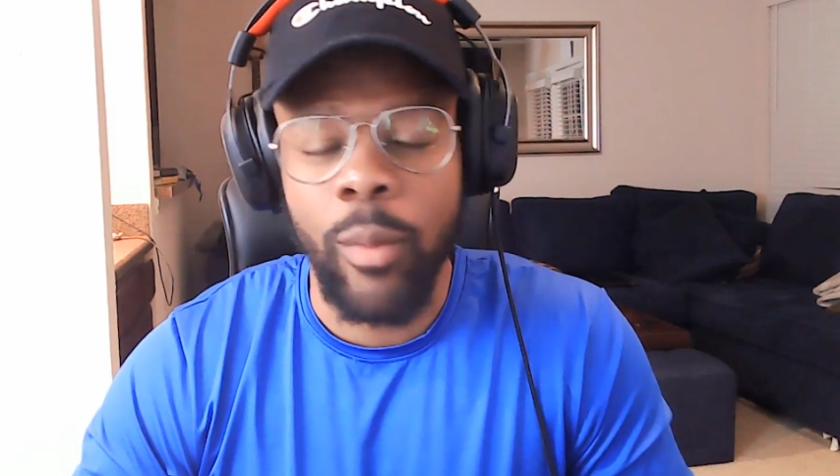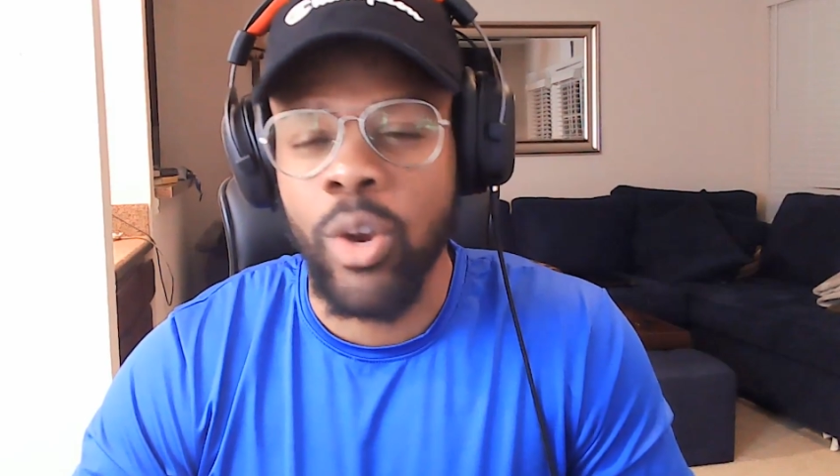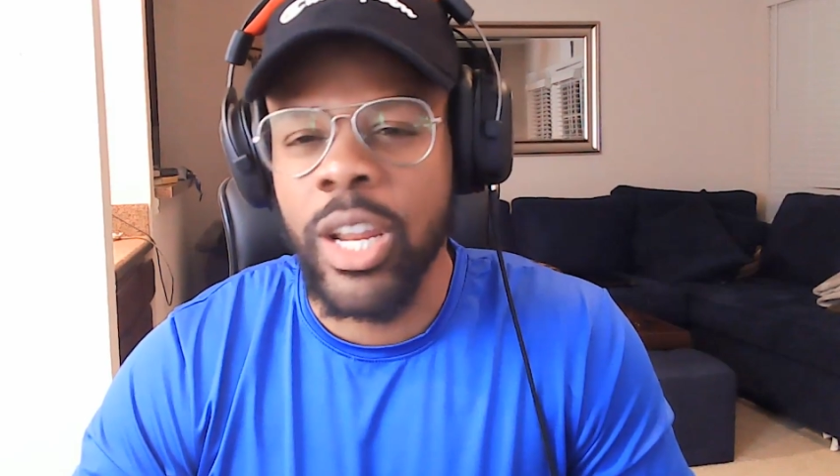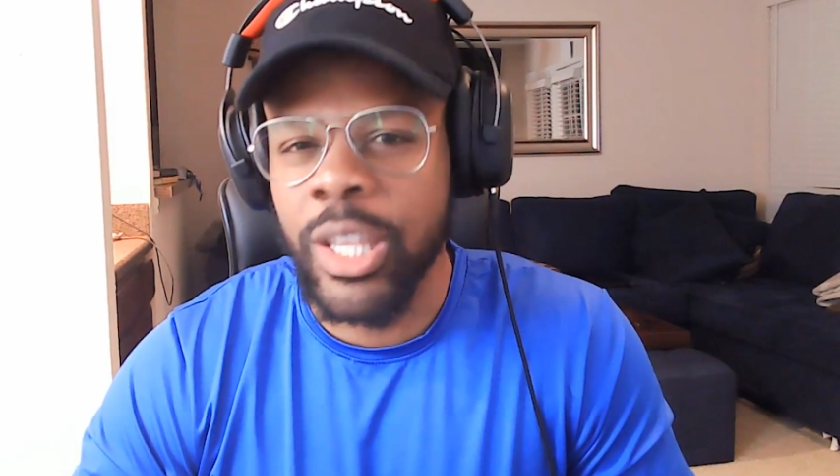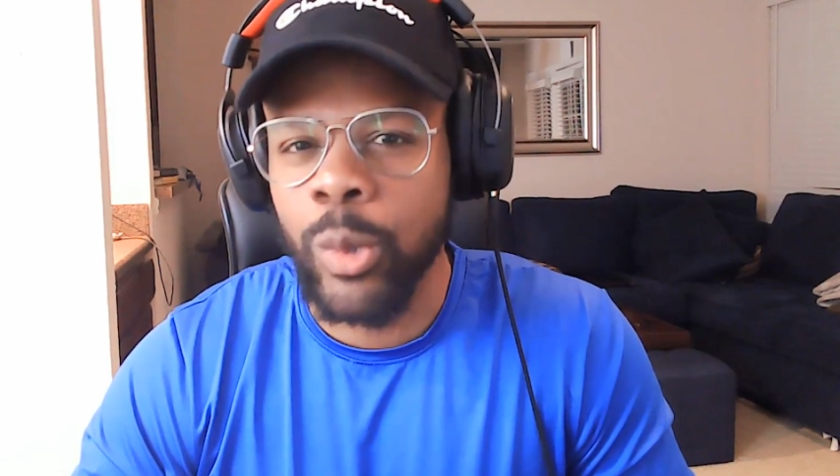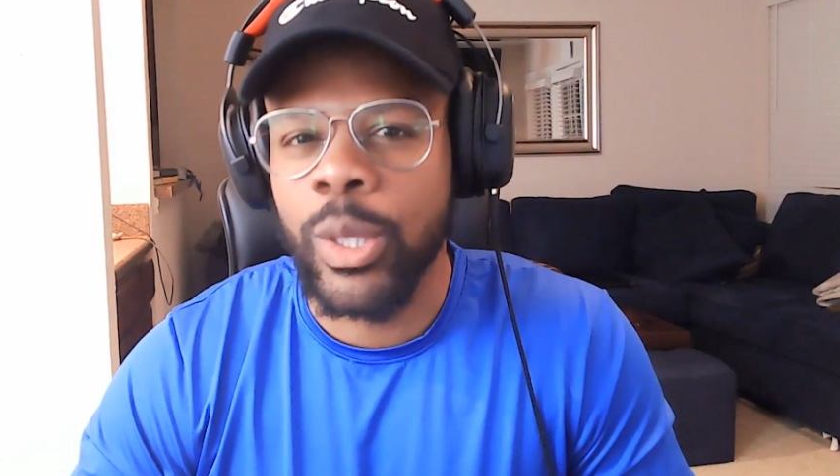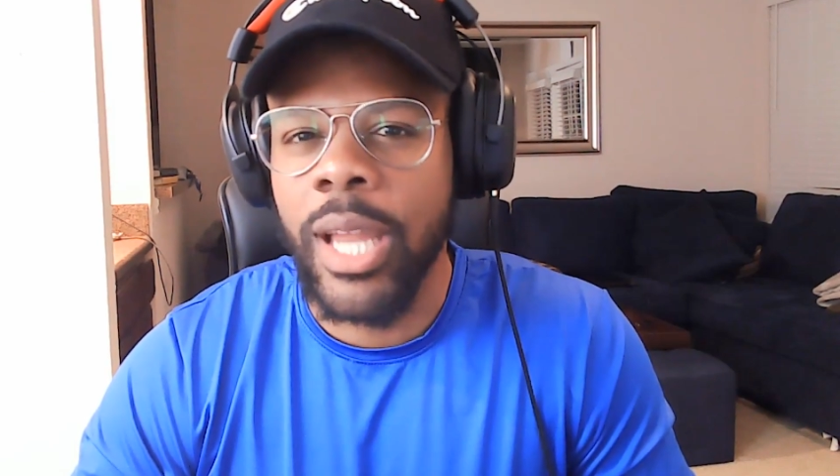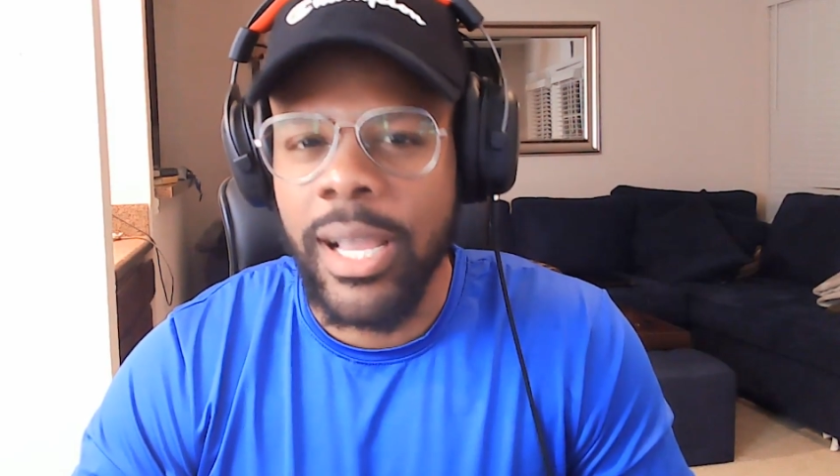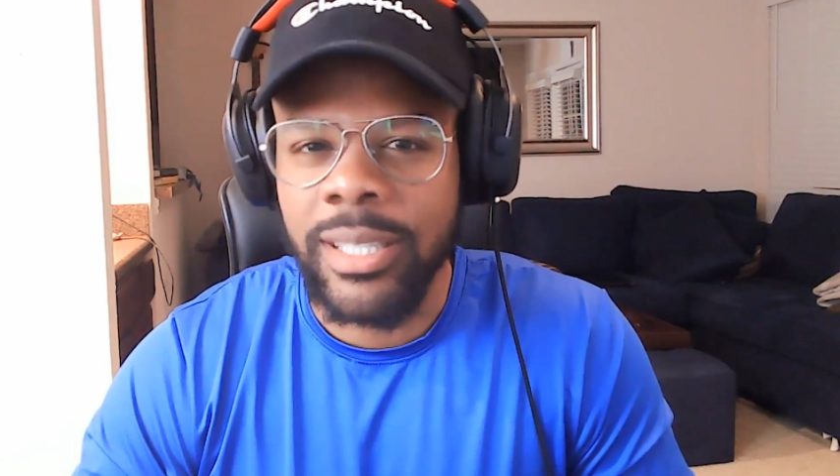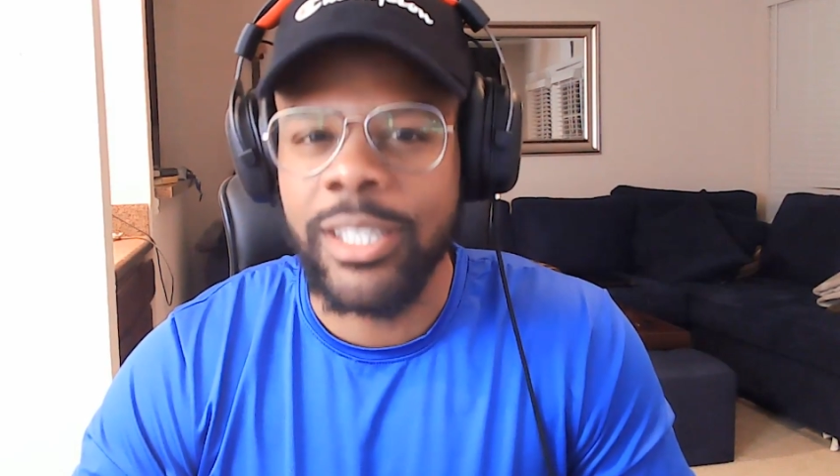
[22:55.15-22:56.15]
We're gonna
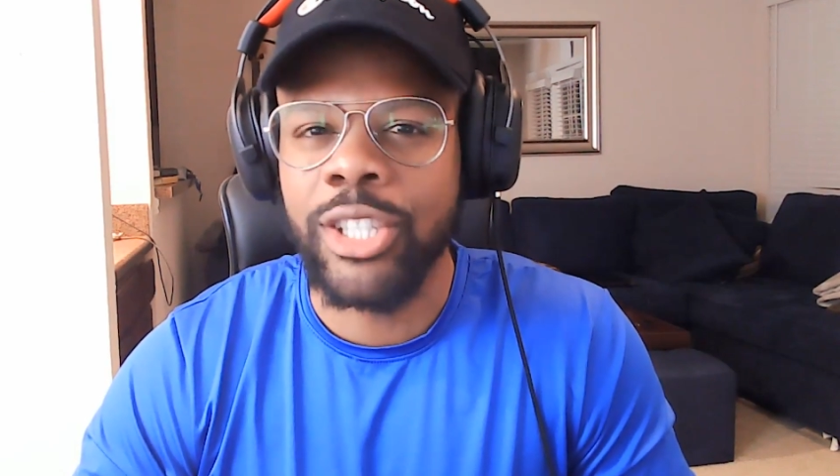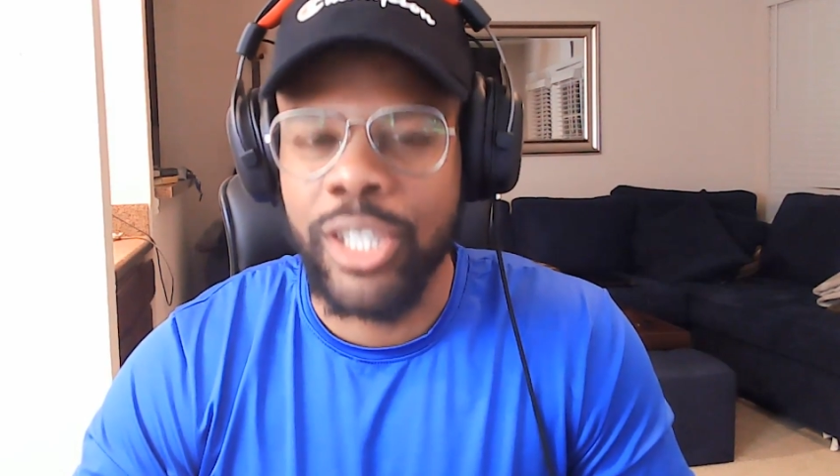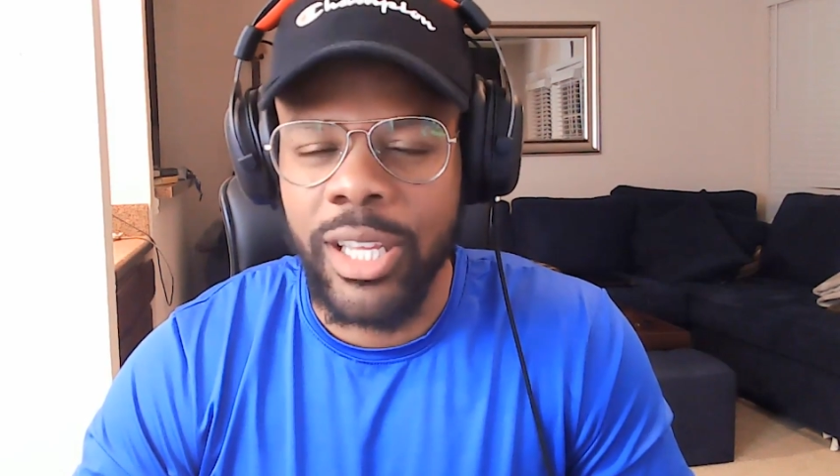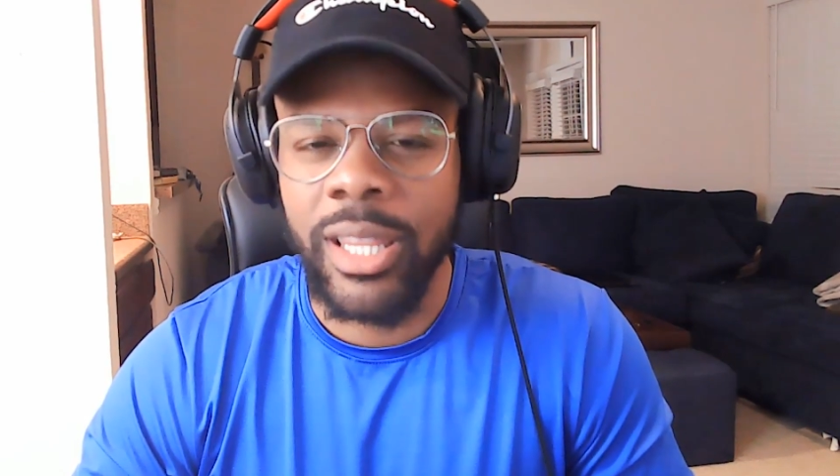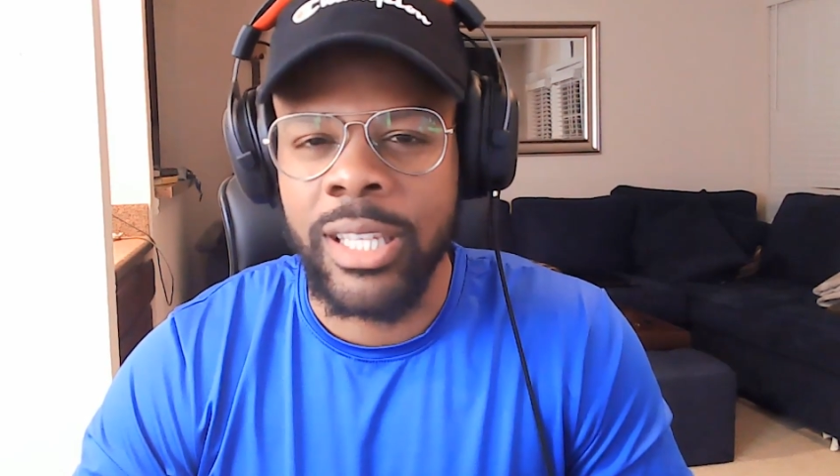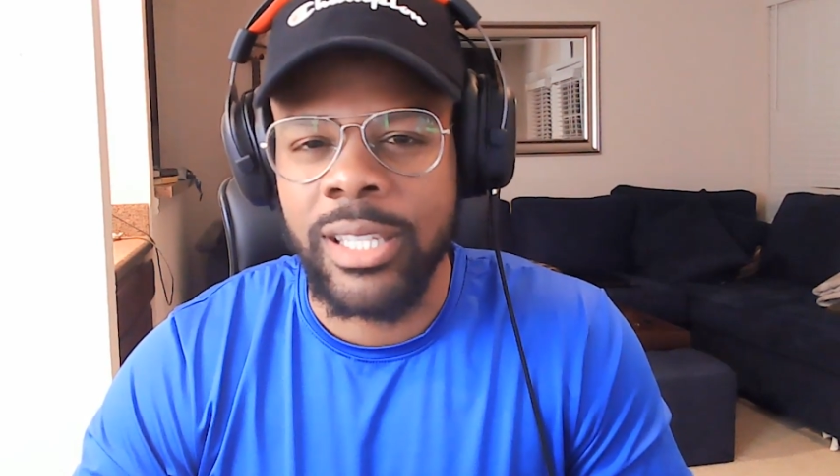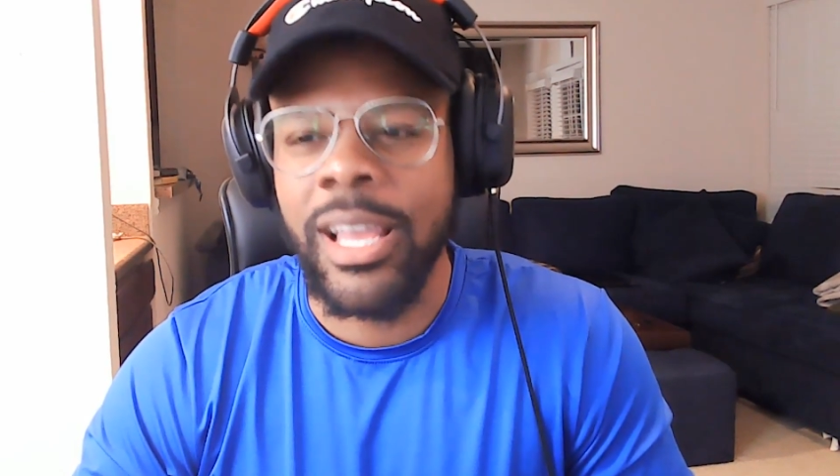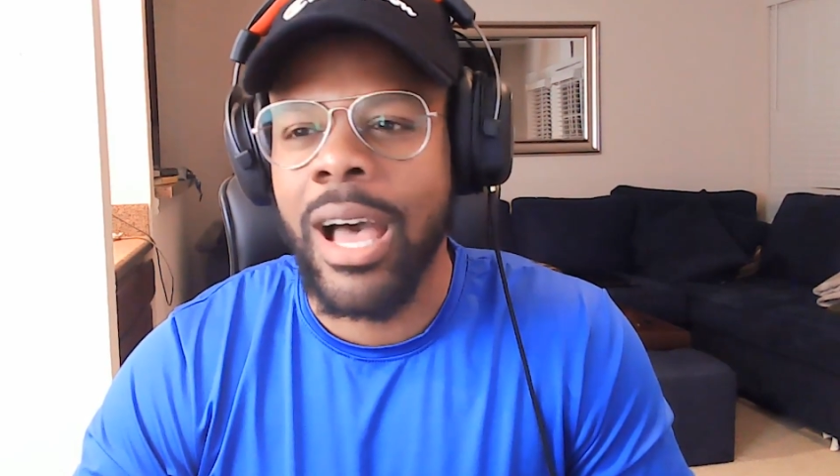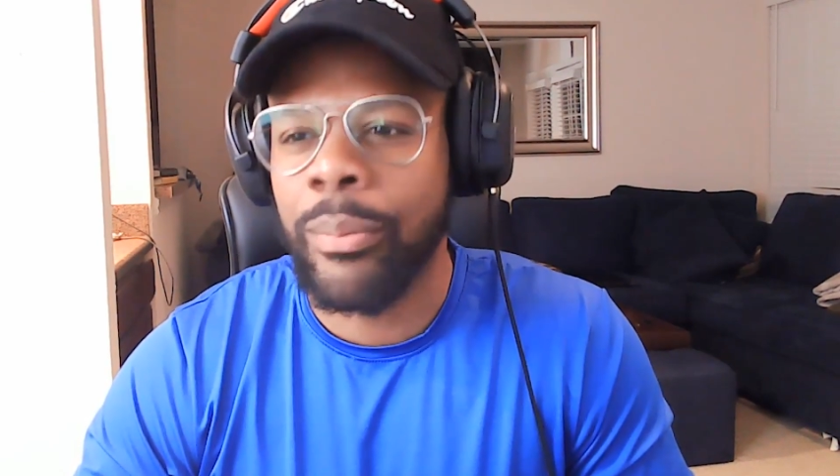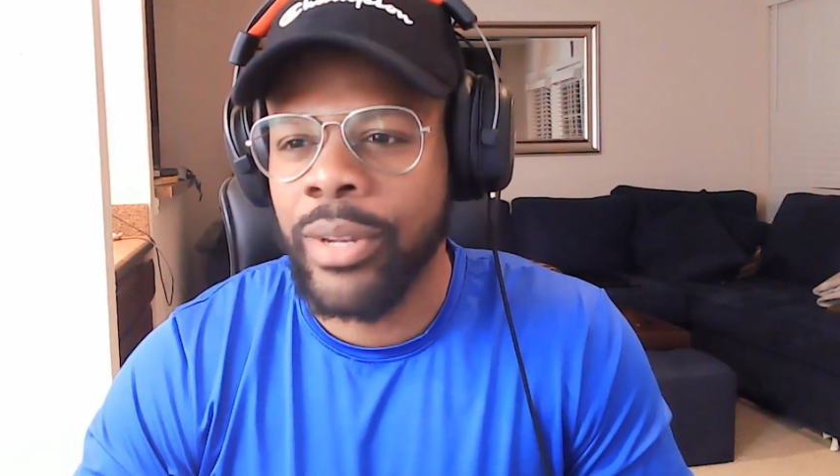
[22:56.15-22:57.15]
euthanize this shit. This is
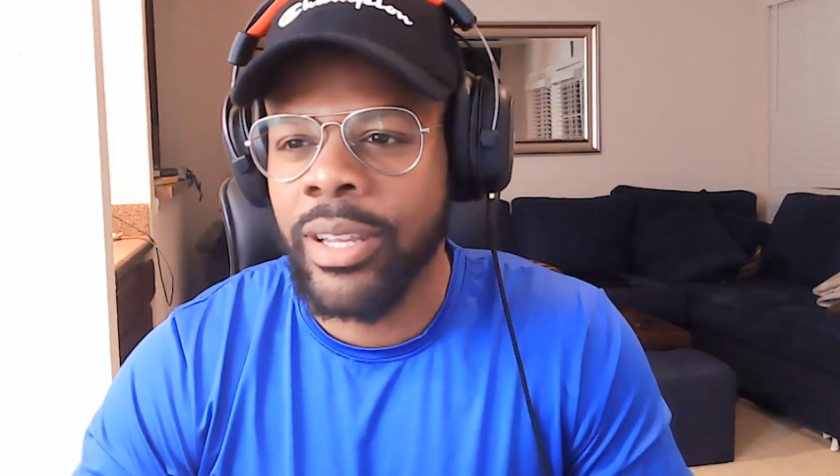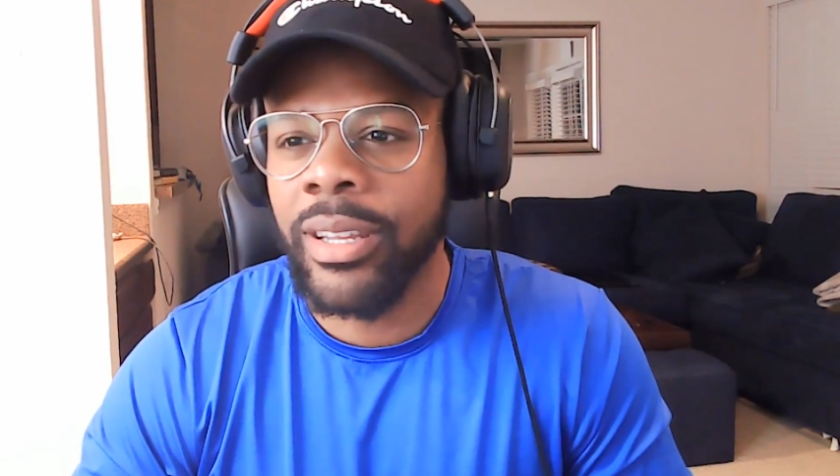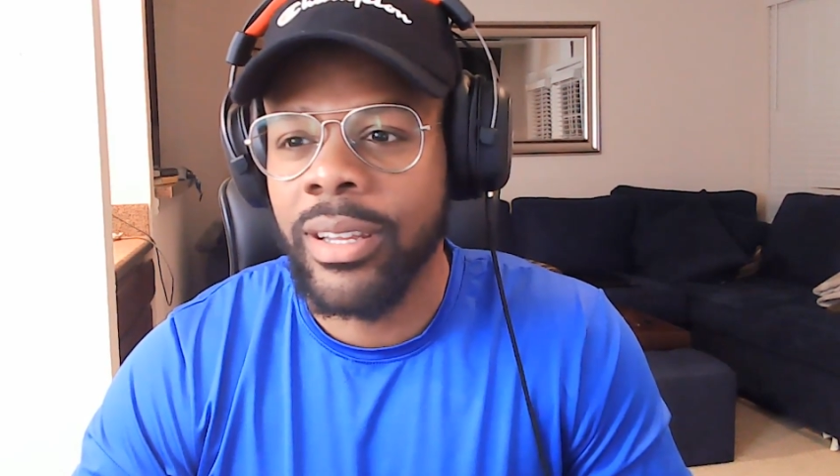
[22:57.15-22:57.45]
happening."